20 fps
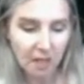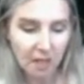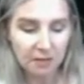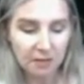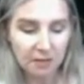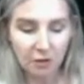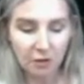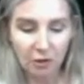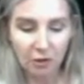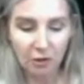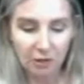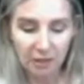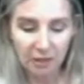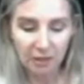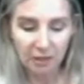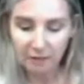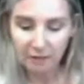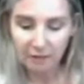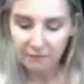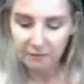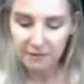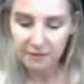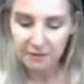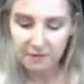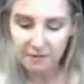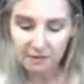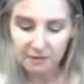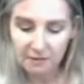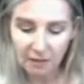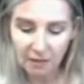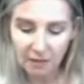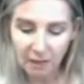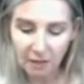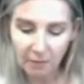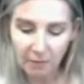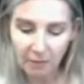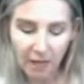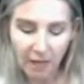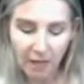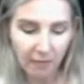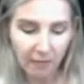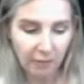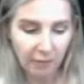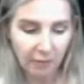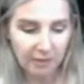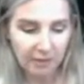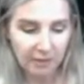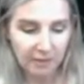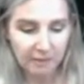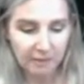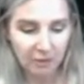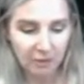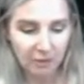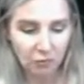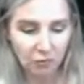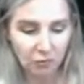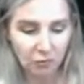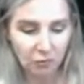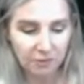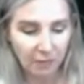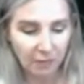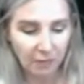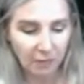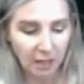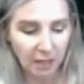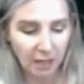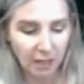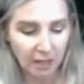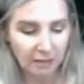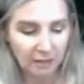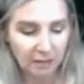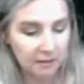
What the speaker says: So if this heartbreak has been caused by